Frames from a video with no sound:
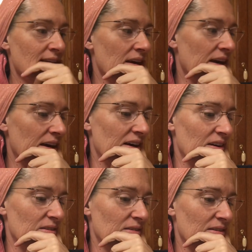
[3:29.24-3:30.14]

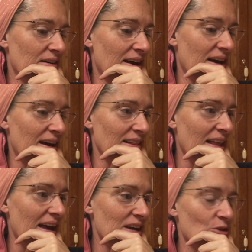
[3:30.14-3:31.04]
I
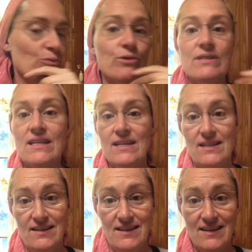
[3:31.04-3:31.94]
like
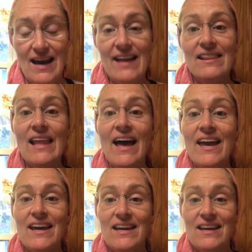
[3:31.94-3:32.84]
routine. I
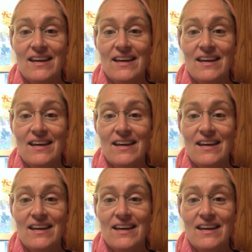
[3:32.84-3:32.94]
like